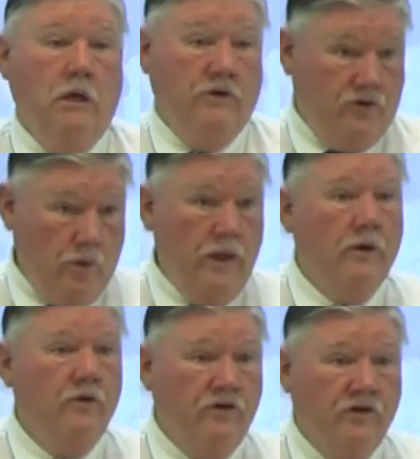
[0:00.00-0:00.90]
it's
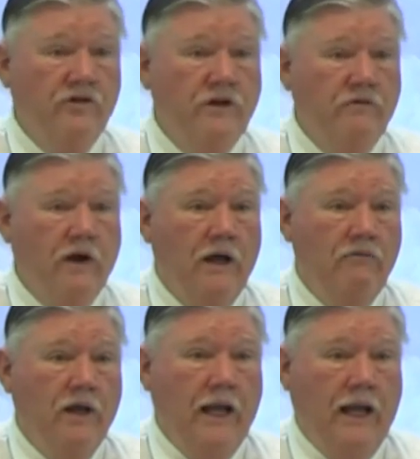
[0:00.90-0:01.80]

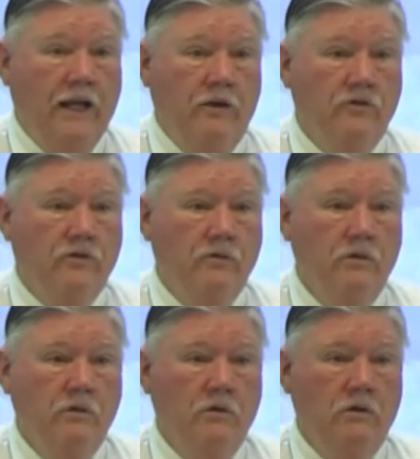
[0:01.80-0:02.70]
365 days.
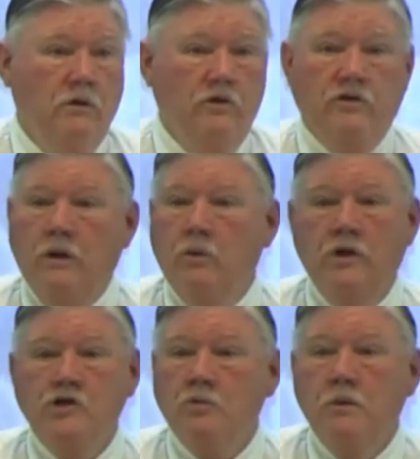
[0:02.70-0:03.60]
You say
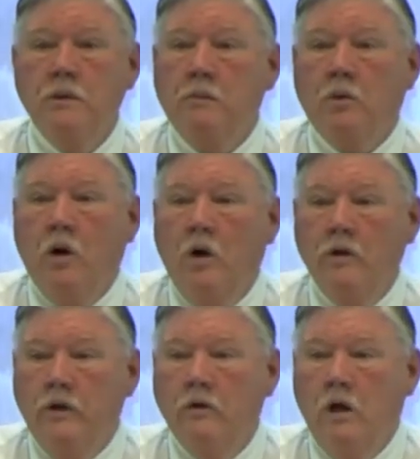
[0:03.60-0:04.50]
we should remember
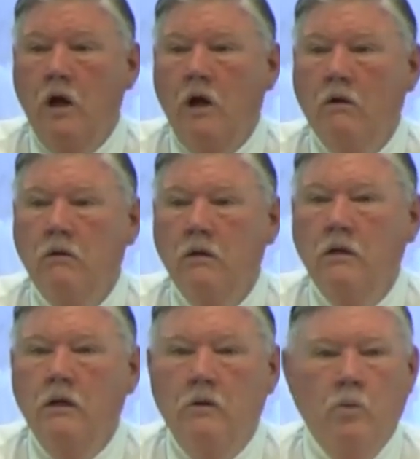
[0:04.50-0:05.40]
all year long.
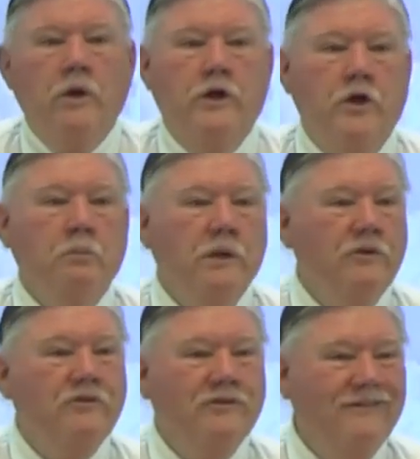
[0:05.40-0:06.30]
We're
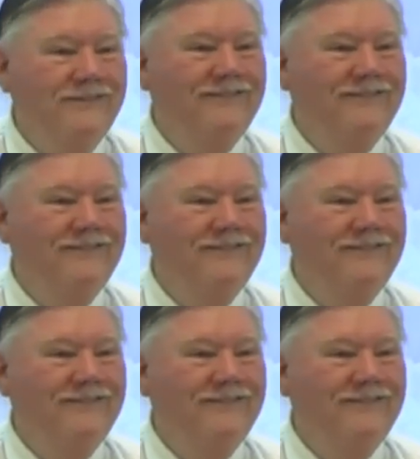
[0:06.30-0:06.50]
humans.